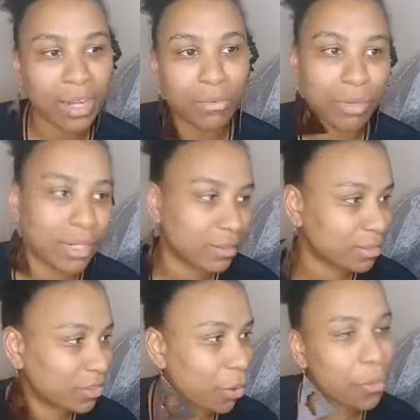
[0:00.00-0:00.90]
I don't really
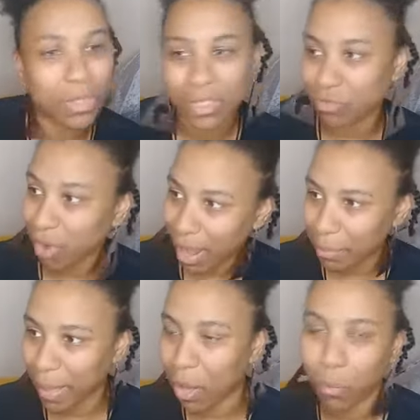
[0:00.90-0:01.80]
know what to write
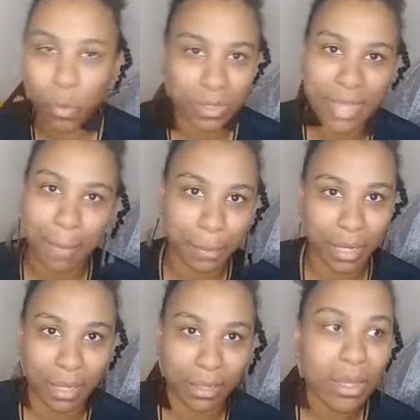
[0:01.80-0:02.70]
about what's
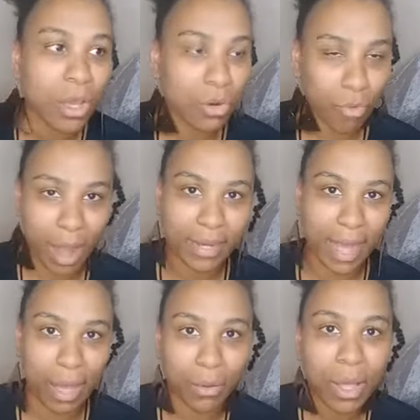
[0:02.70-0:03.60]
happening right
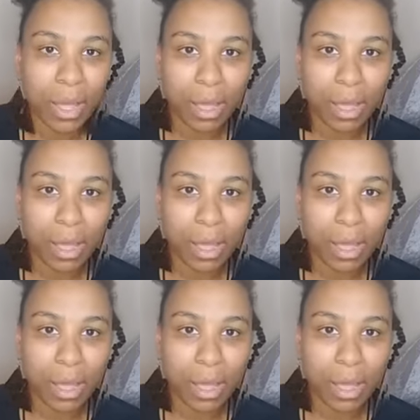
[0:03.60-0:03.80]
now.